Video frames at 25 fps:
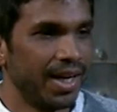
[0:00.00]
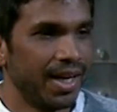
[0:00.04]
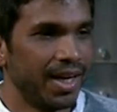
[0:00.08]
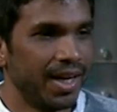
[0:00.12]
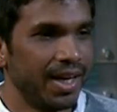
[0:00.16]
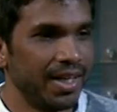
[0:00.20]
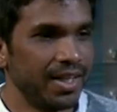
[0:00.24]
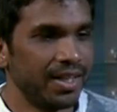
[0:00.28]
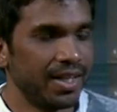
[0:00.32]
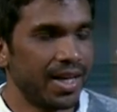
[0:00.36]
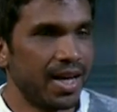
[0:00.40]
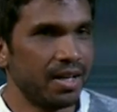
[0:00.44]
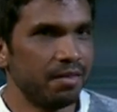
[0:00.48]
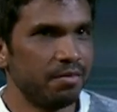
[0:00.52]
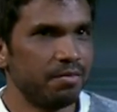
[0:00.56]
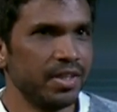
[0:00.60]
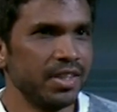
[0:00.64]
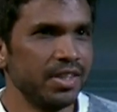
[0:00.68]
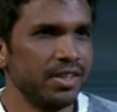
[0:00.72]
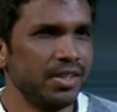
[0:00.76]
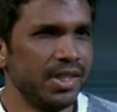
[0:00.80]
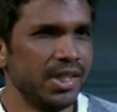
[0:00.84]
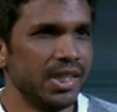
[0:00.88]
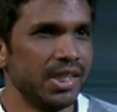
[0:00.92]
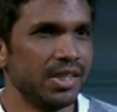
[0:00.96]
And I
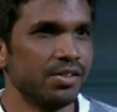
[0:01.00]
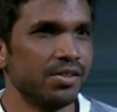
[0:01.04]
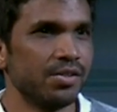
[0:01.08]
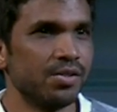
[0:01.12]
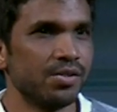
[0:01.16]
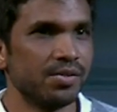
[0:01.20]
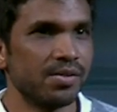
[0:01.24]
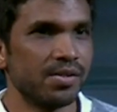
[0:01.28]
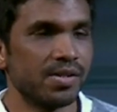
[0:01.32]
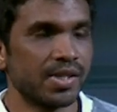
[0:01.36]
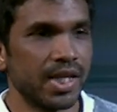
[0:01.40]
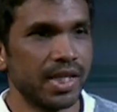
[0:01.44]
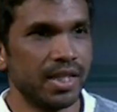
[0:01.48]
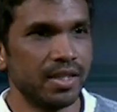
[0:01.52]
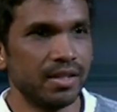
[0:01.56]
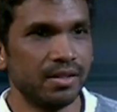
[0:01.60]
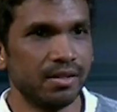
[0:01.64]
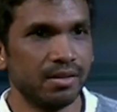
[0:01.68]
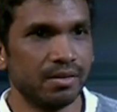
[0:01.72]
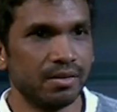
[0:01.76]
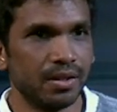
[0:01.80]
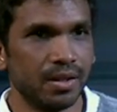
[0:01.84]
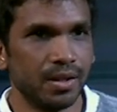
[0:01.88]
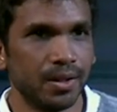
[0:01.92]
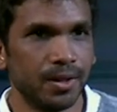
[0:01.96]
finally
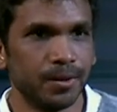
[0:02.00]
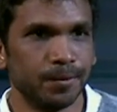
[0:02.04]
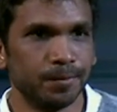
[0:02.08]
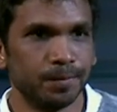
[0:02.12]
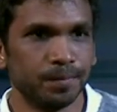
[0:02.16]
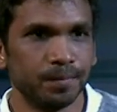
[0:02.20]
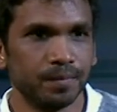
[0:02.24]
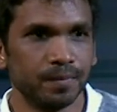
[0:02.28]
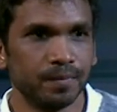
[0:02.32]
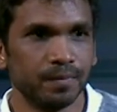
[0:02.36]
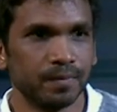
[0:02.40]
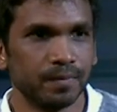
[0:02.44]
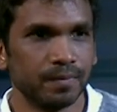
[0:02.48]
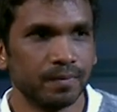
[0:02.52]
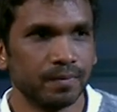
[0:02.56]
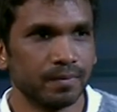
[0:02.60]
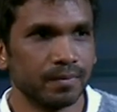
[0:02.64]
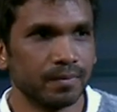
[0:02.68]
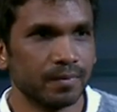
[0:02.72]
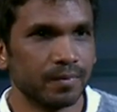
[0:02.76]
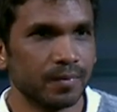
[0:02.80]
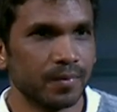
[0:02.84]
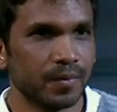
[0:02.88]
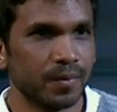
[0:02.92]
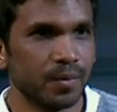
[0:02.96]
understand um,
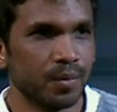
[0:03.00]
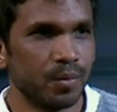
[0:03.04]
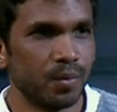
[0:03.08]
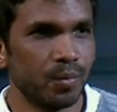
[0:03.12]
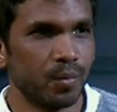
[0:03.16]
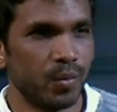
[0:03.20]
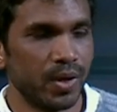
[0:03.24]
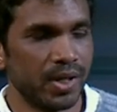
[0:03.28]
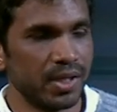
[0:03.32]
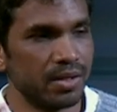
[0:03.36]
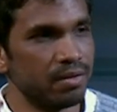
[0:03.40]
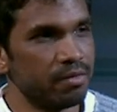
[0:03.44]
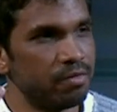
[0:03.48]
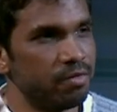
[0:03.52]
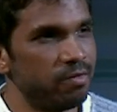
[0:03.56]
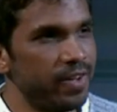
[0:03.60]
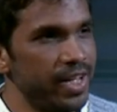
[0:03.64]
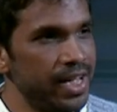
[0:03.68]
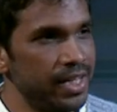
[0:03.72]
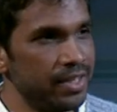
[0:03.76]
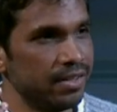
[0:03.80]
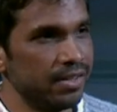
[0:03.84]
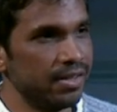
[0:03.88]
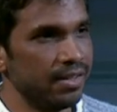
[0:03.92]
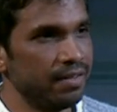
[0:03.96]
what the
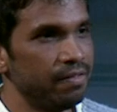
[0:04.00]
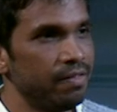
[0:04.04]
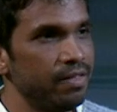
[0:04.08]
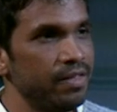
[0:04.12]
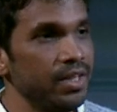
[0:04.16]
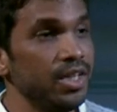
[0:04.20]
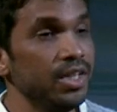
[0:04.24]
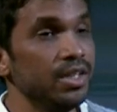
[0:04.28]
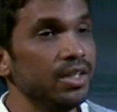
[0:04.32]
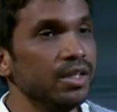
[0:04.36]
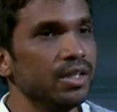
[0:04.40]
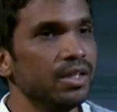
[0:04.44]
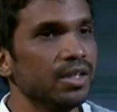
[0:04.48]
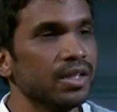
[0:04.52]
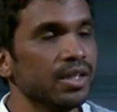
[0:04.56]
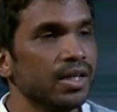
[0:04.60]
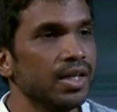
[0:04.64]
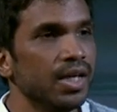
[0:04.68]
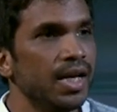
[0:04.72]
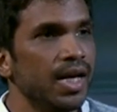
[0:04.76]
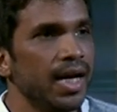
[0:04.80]
fans they think.